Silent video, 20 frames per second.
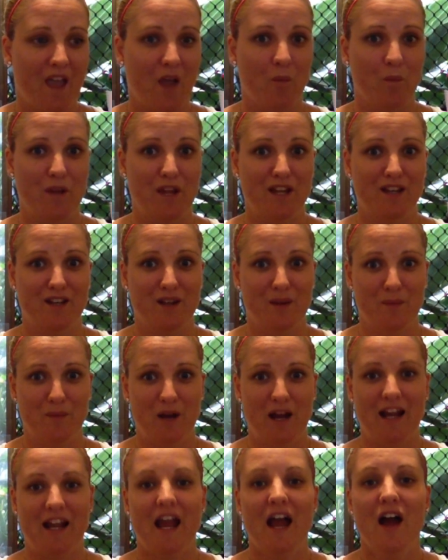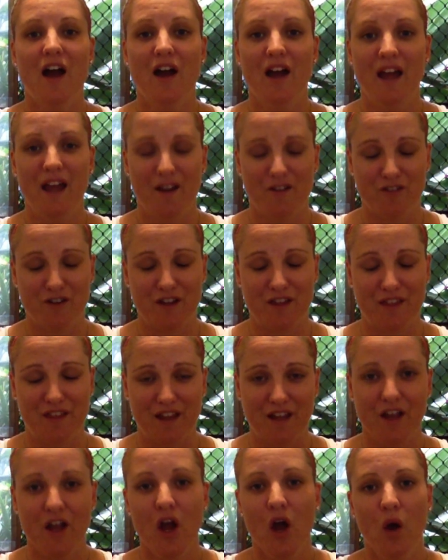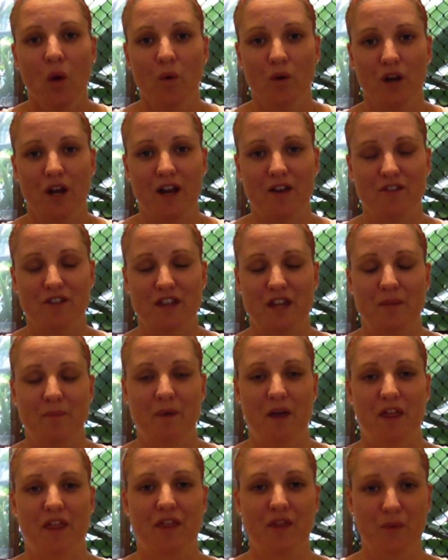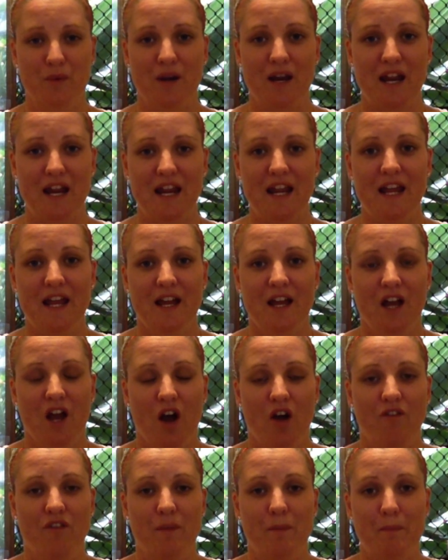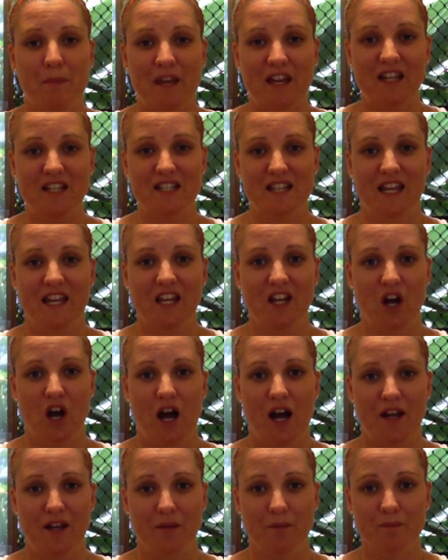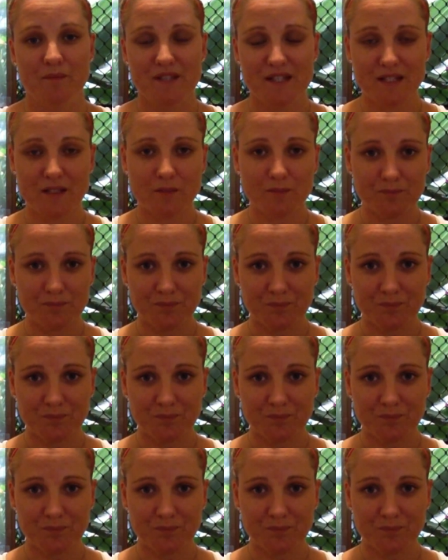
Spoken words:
and we ended up buying everything. Well, not everything, but 3 of the big ticket items.